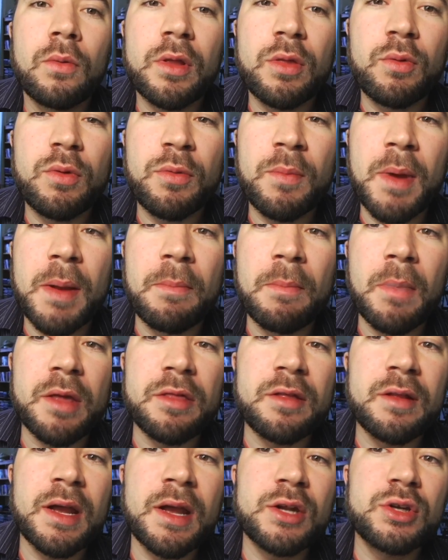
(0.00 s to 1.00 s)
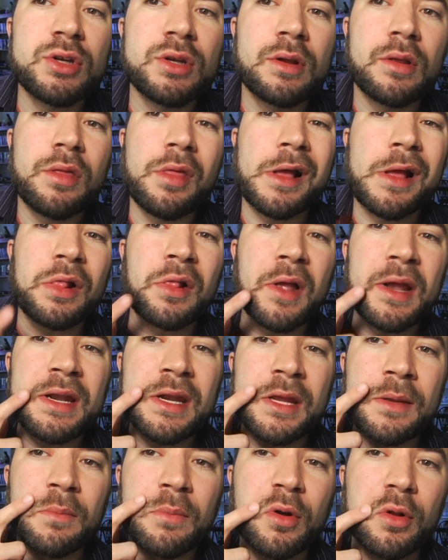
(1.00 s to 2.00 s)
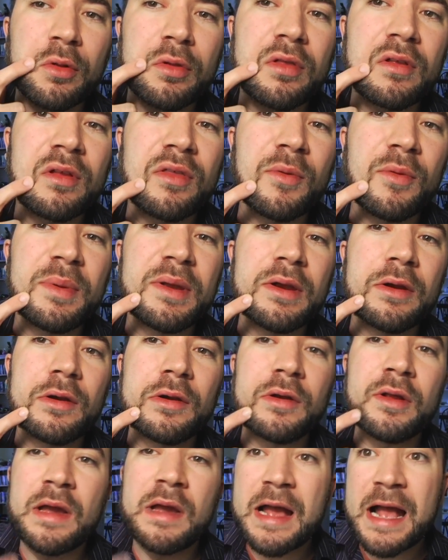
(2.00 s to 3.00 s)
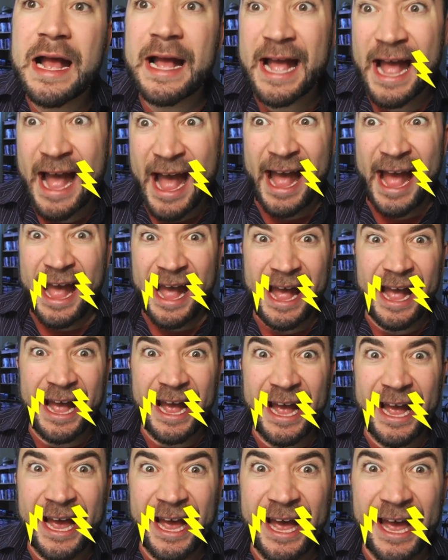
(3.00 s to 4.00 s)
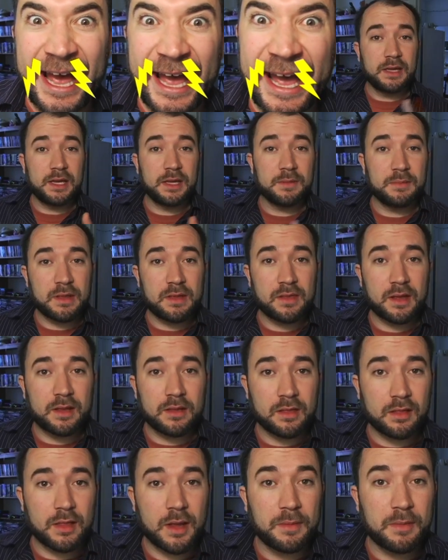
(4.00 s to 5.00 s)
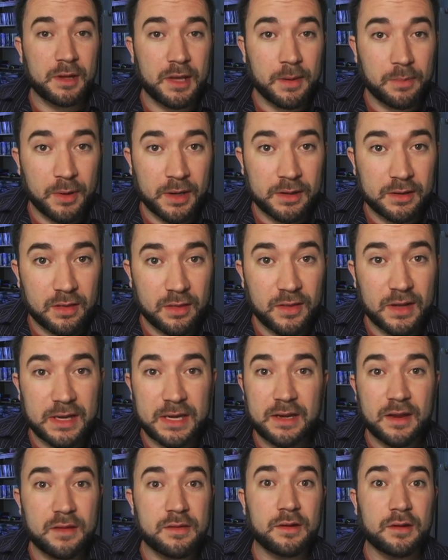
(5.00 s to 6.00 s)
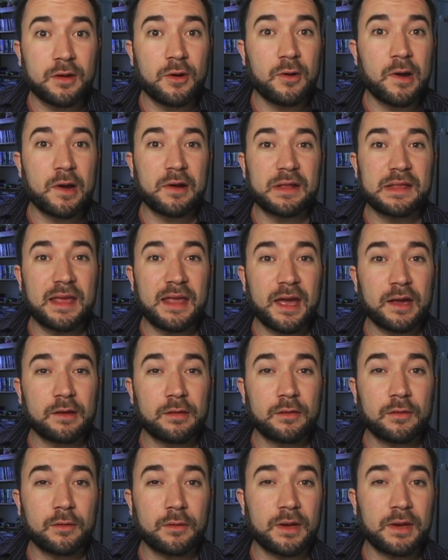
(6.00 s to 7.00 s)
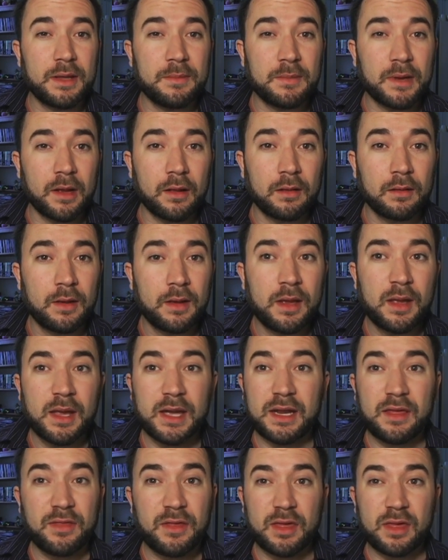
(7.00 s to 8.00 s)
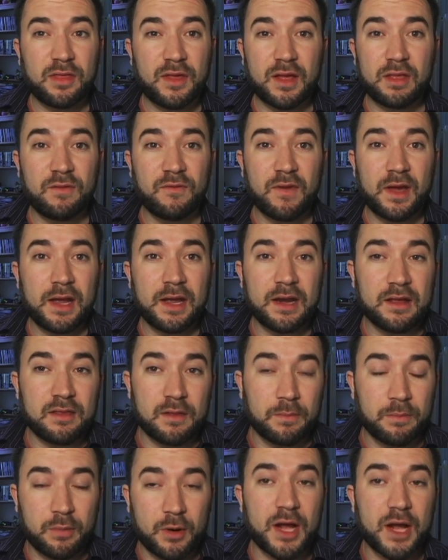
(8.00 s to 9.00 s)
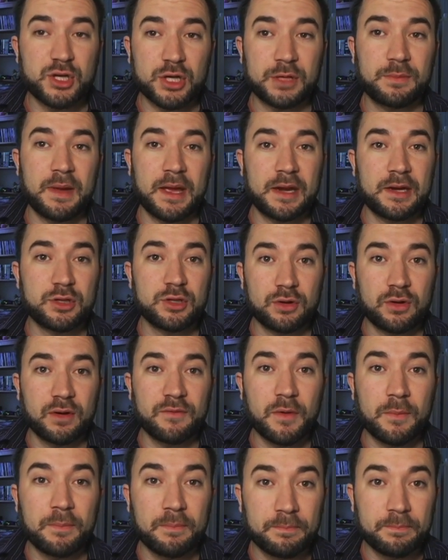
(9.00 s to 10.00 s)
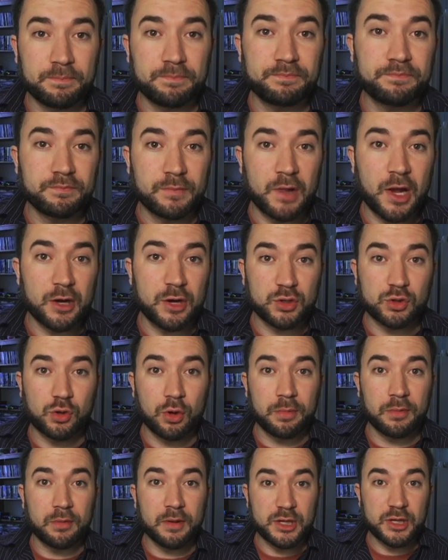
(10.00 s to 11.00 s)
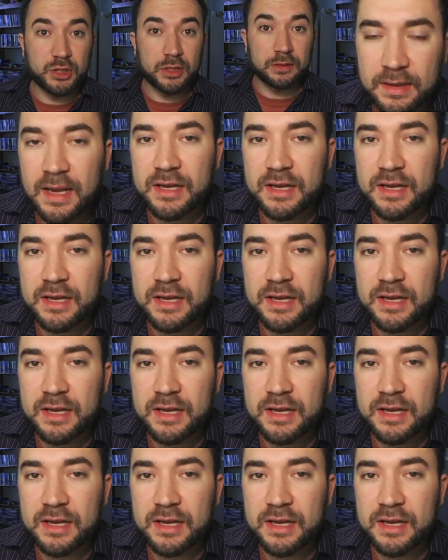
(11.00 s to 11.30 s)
What's with my mustache? It's like lightning bolts to the beard. He admits on Celebrity Apprentice that he doesn't know how to text or email, and he thinks that's fine as a project manager of a large corporation.